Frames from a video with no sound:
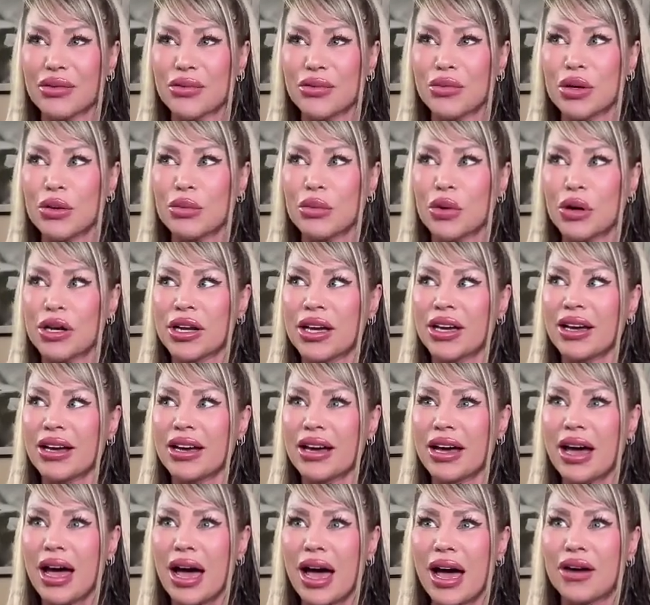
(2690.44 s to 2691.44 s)
we want to
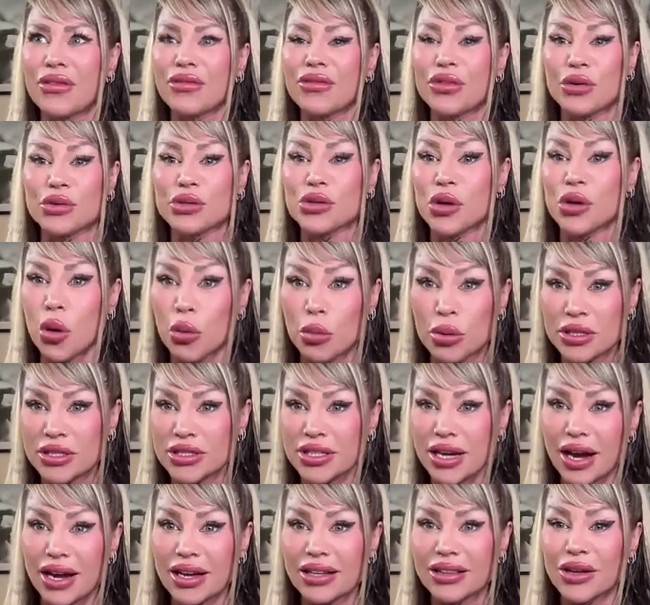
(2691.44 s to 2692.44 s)
have those open
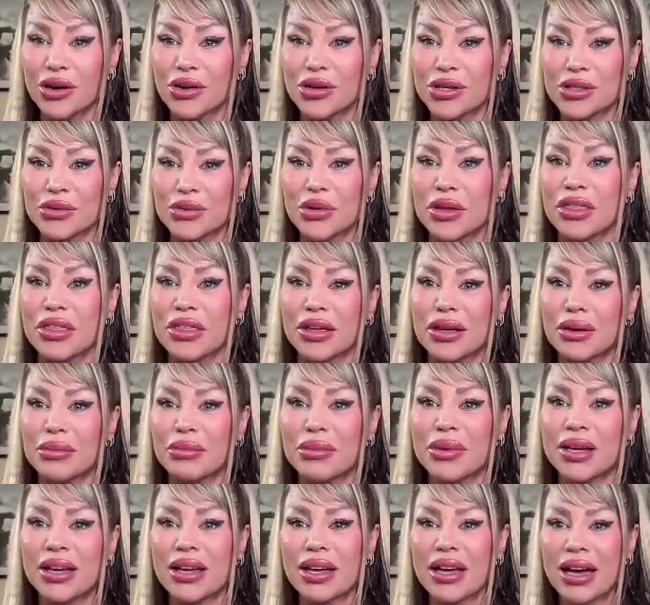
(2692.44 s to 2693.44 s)
dialogues with
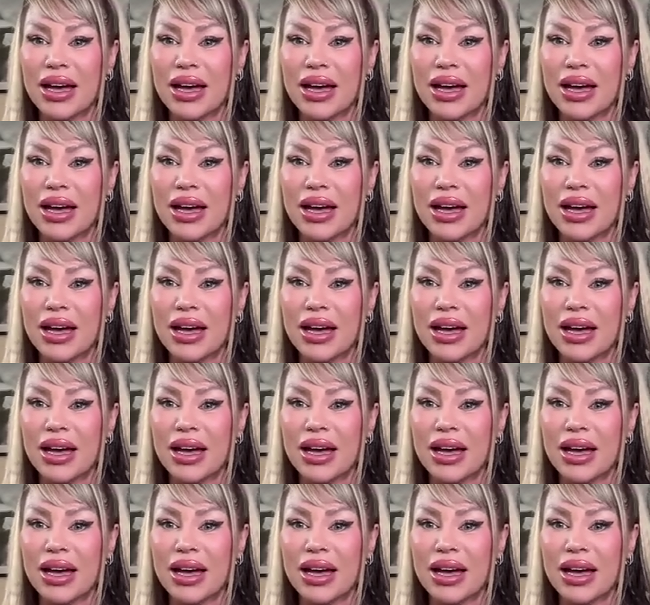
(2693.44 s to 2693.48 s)
them.